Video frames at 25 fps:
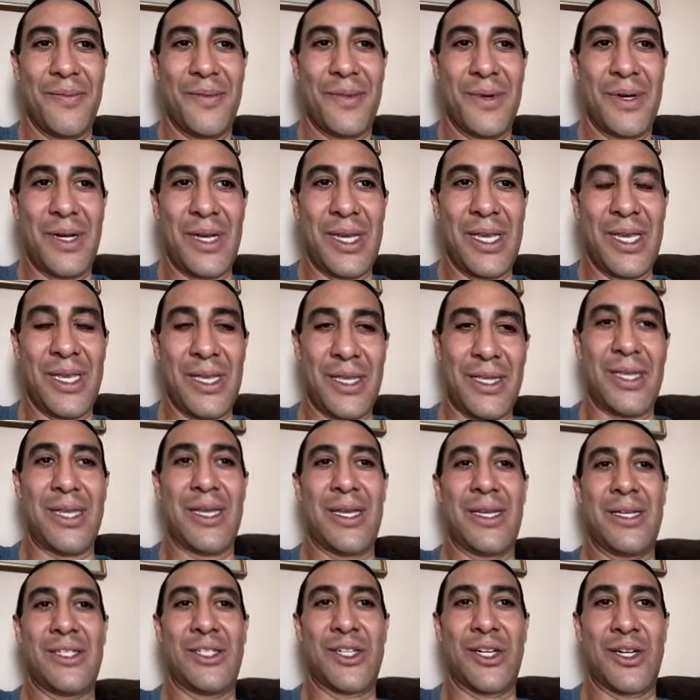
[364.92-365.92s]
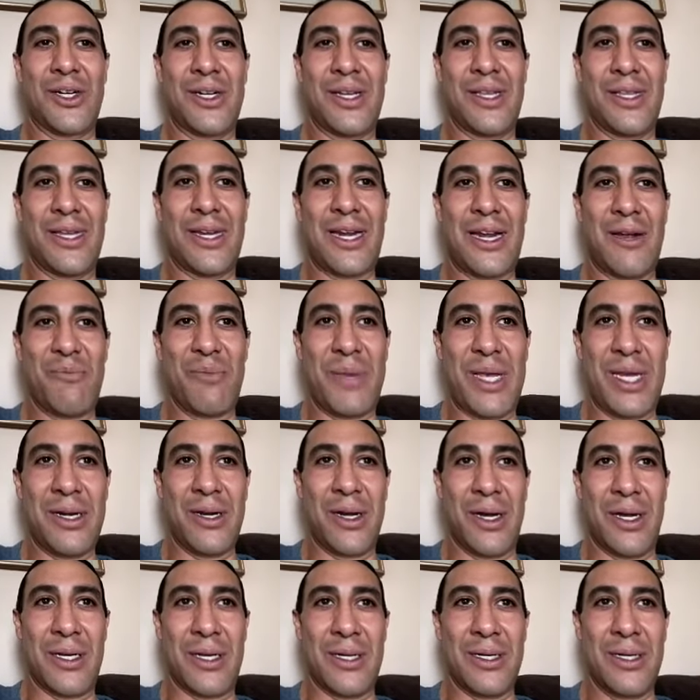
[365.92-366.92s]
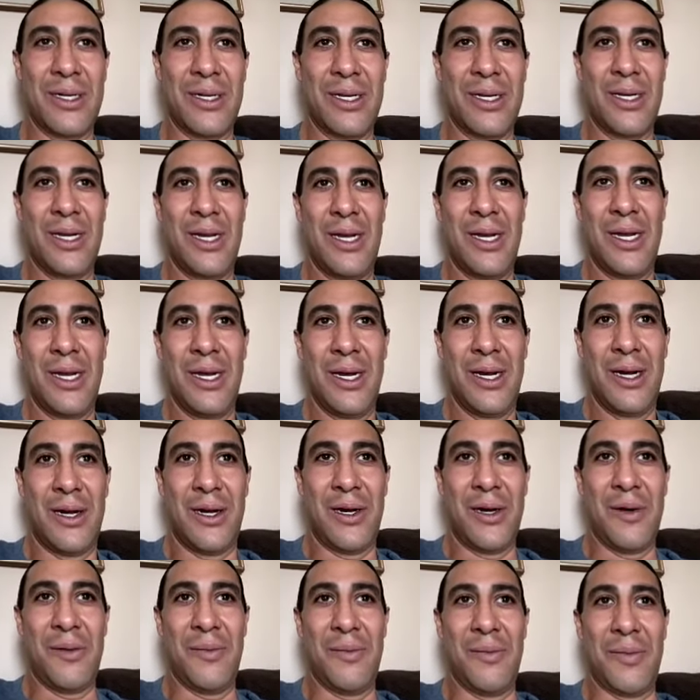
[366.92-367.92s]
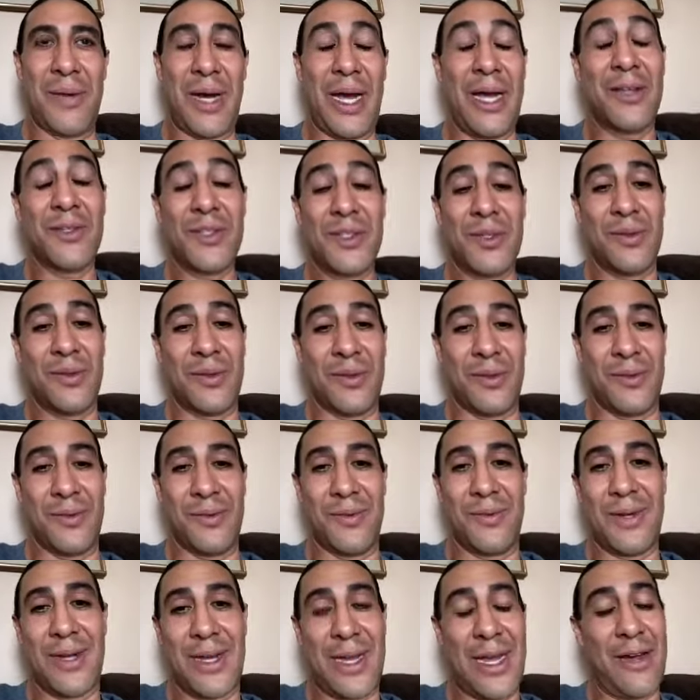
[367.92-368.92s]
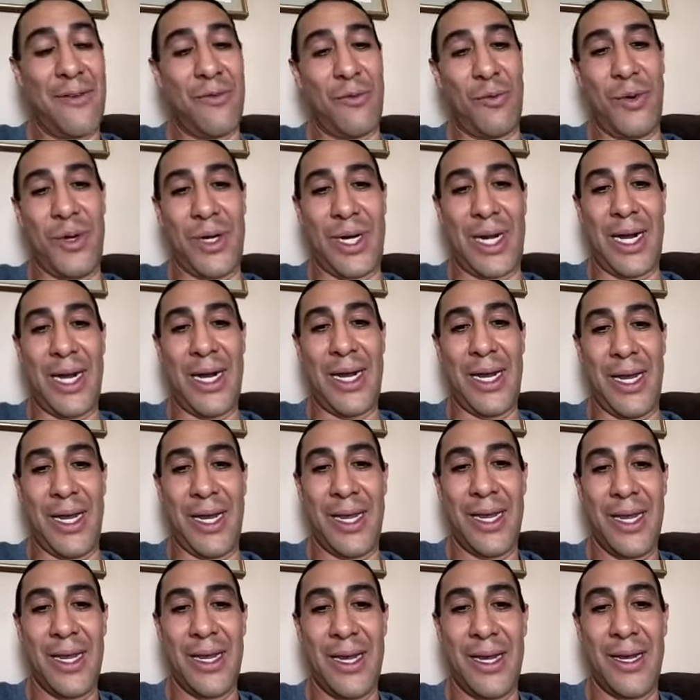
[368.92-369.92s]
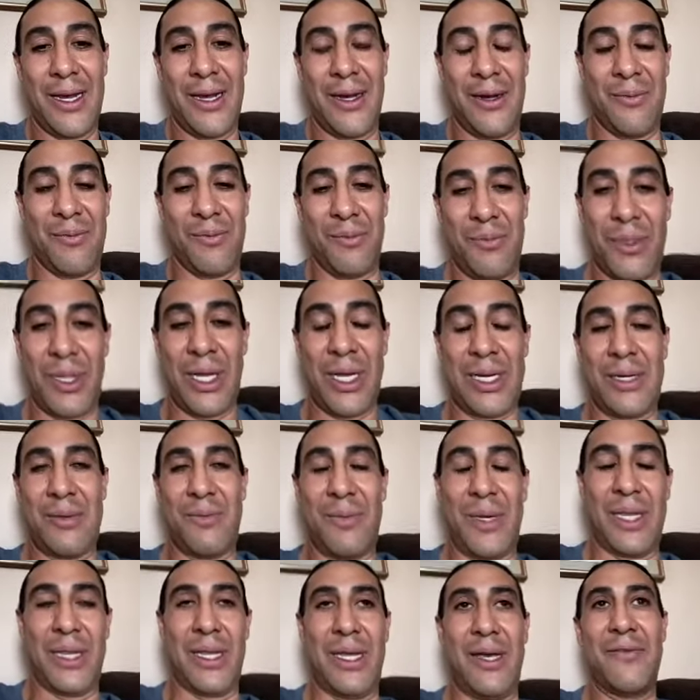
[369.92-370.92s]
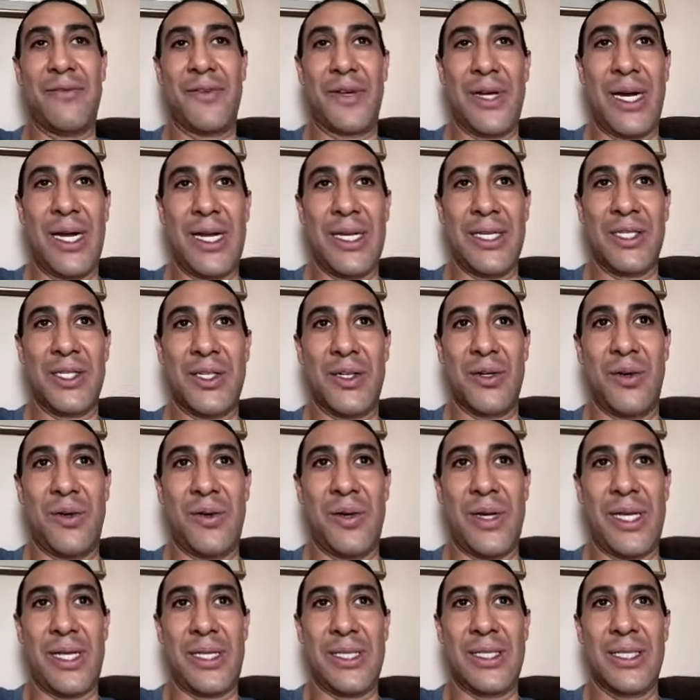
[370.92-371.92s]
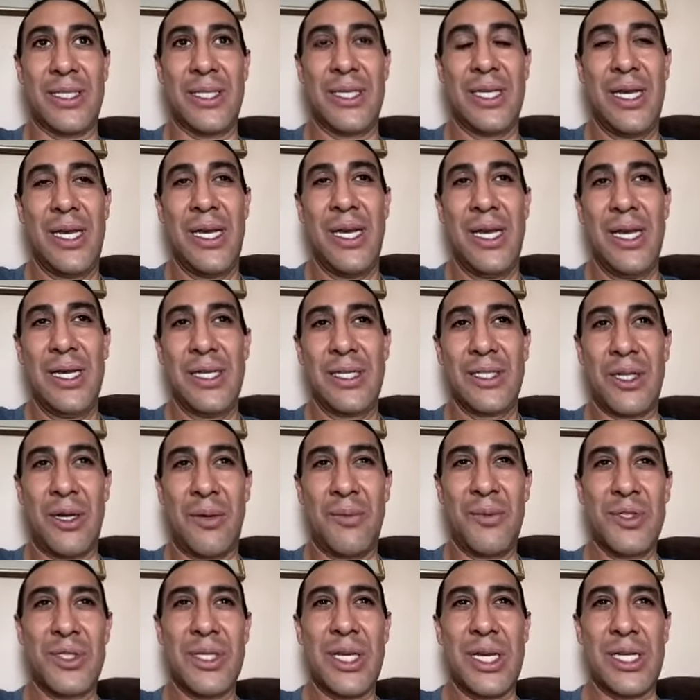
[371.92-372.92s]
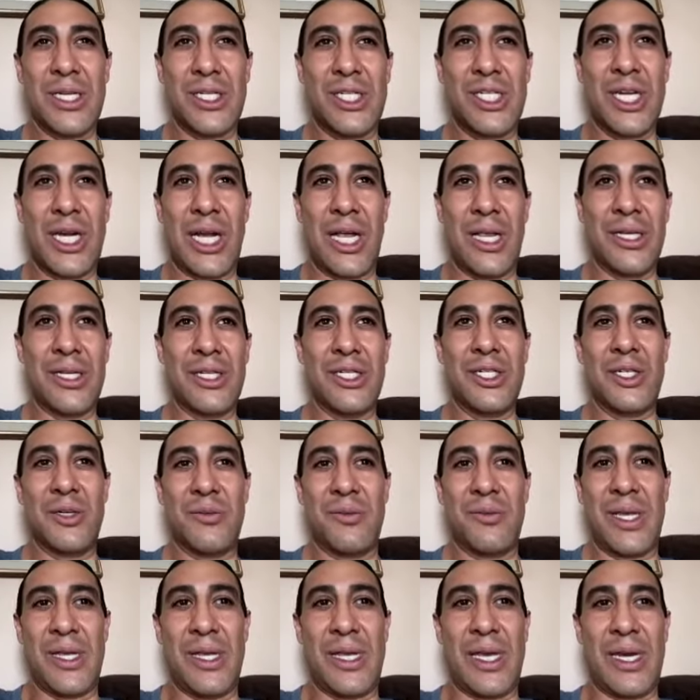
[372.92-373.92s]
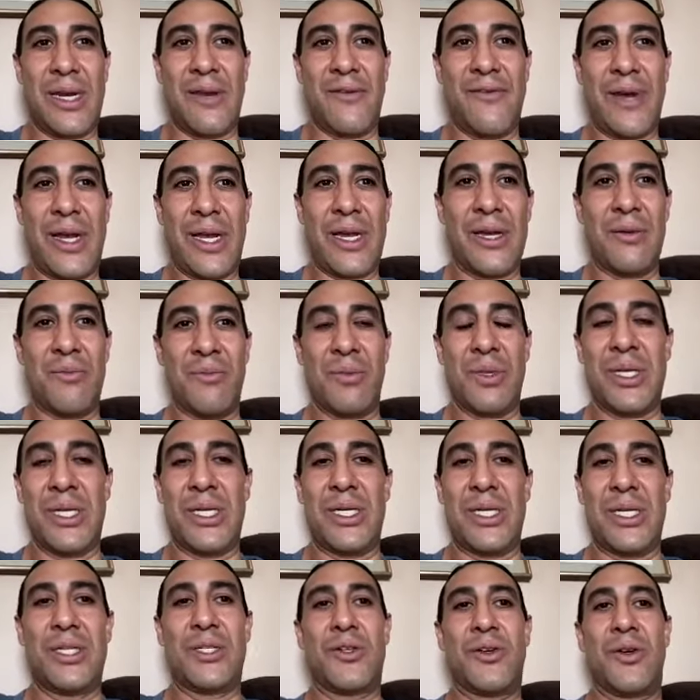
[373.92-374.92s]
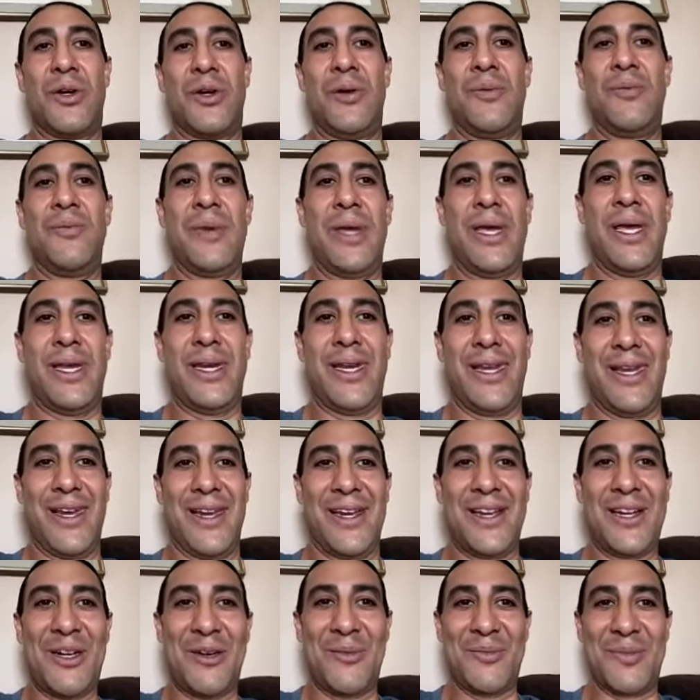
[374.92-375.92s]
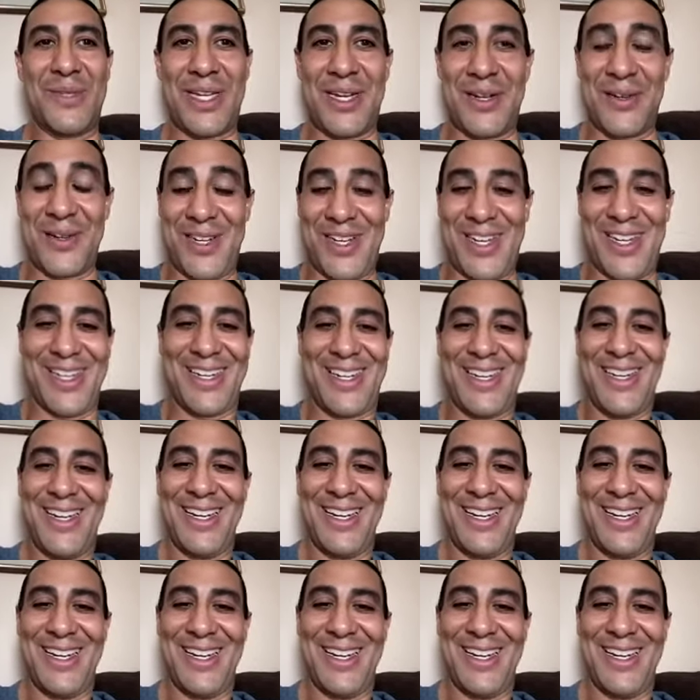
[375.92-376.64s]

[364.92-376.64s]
healing journey that I've been on. I also have one eye. I'm blind in my left eye, so it's almost like a challenge to me that if I complete a drum and it comes out good,